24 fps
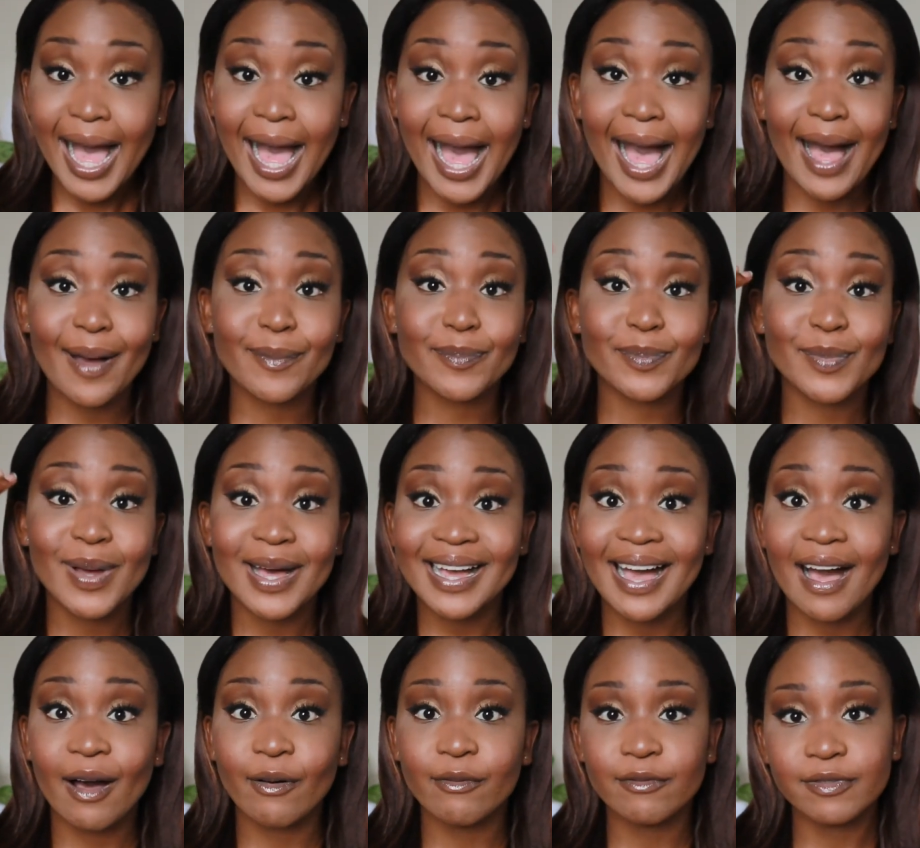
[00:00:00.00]
I'm
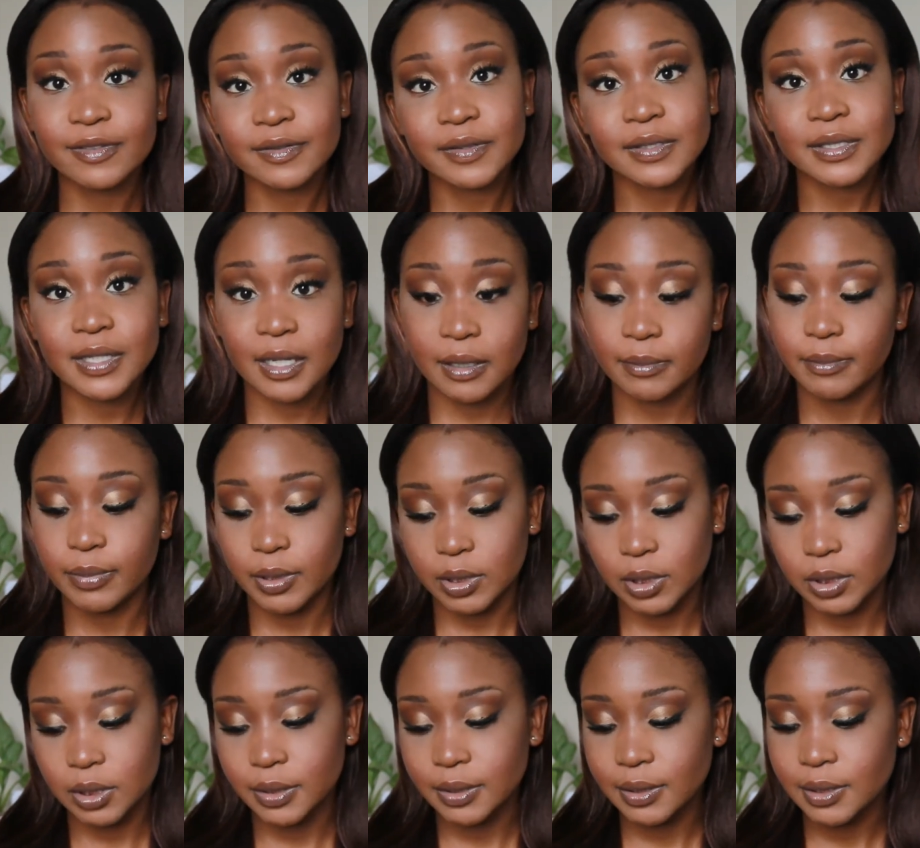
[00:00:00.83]

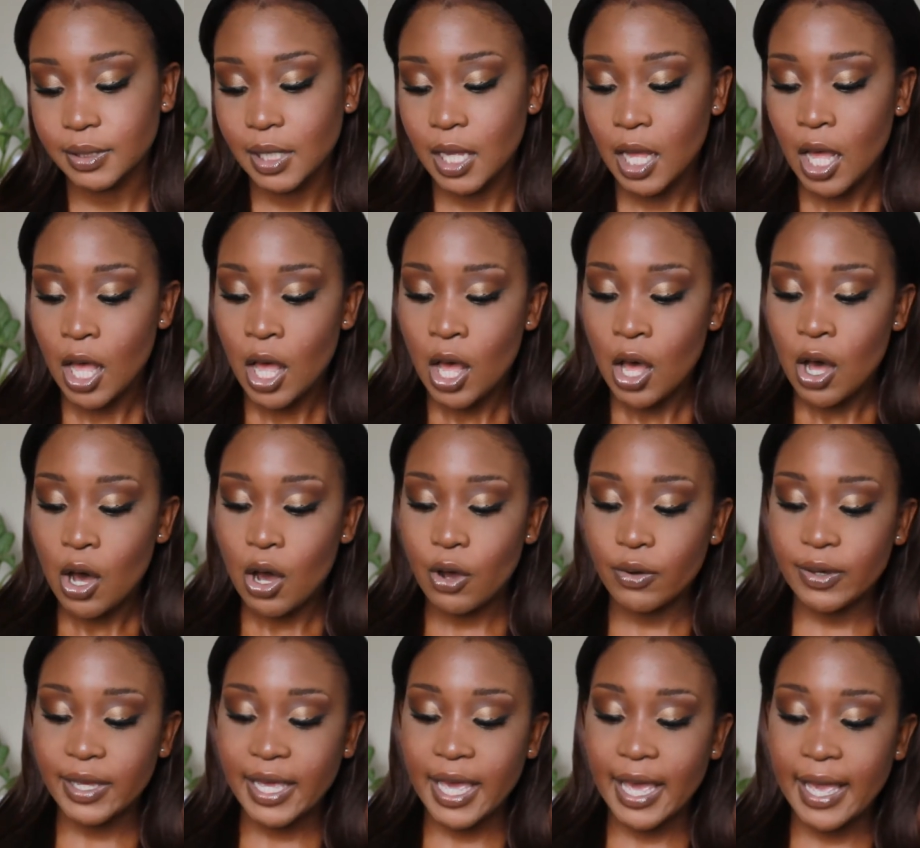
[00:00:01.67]
comfortable.
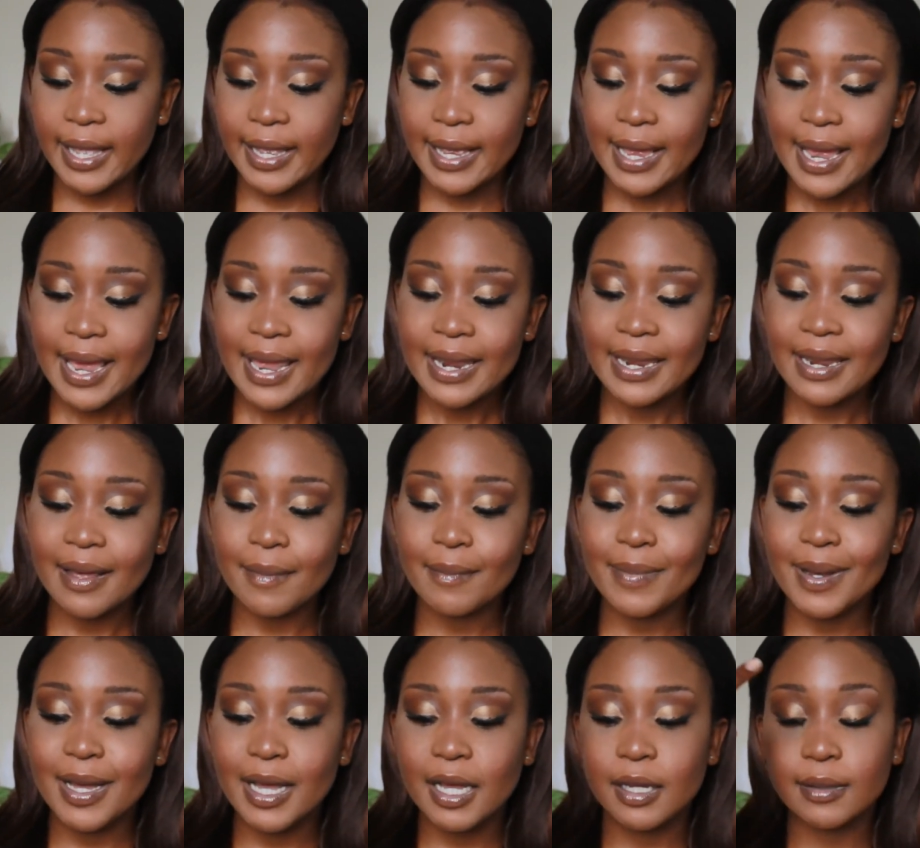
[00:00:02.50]
Okay,
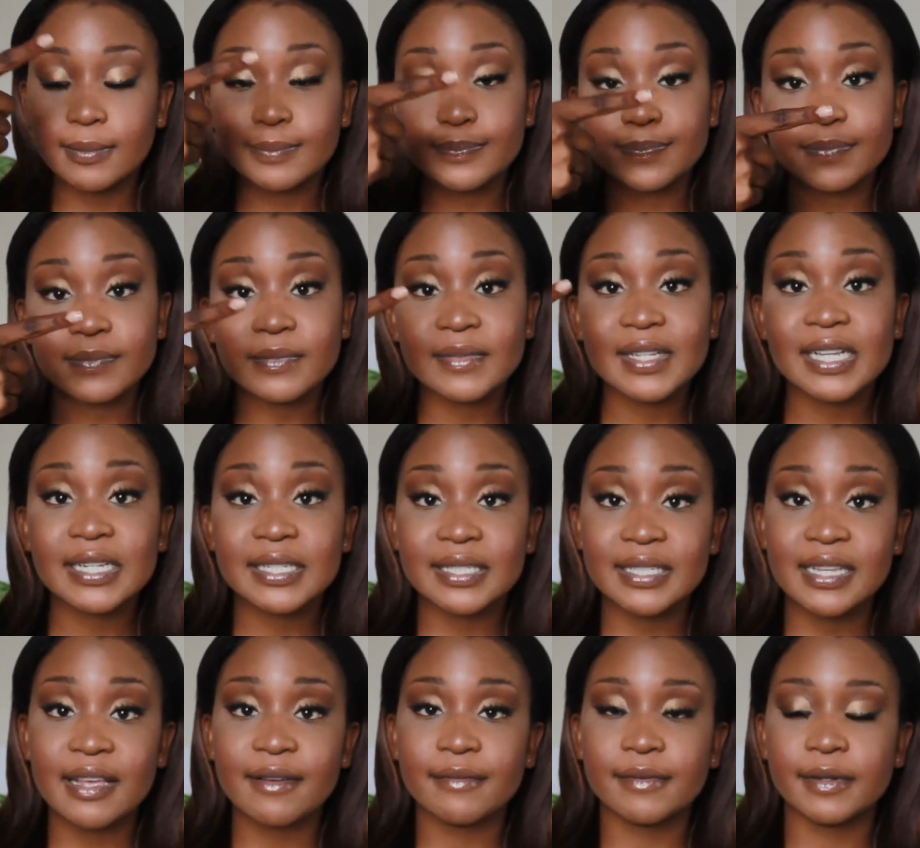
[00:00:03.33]
number
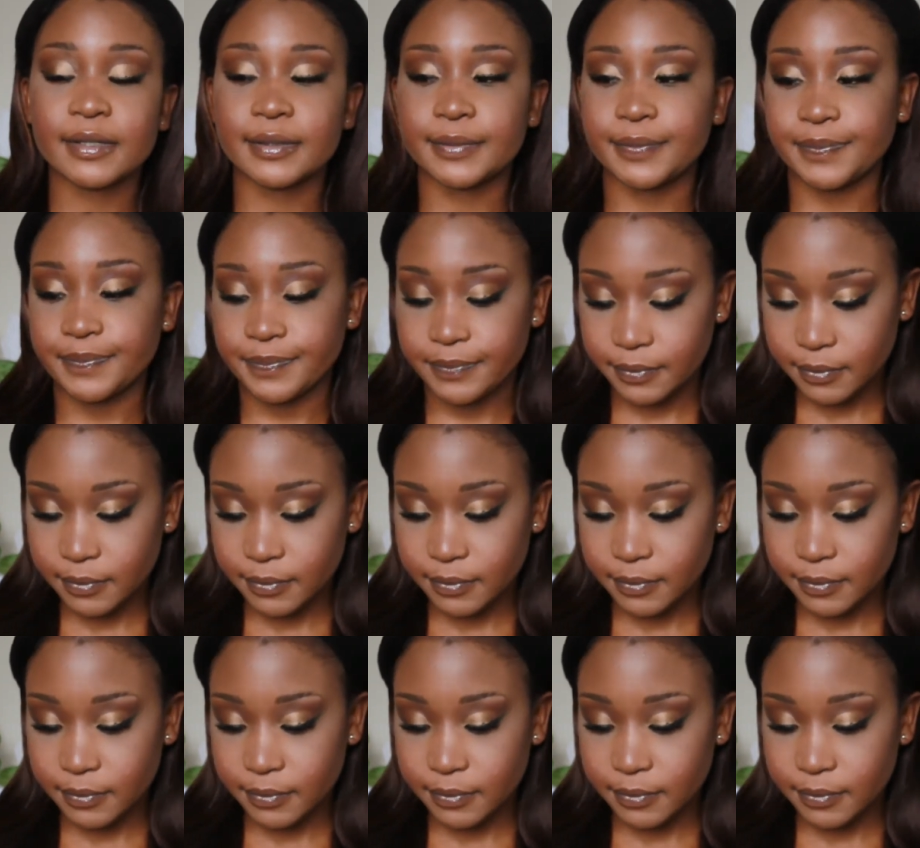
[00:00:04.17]
7.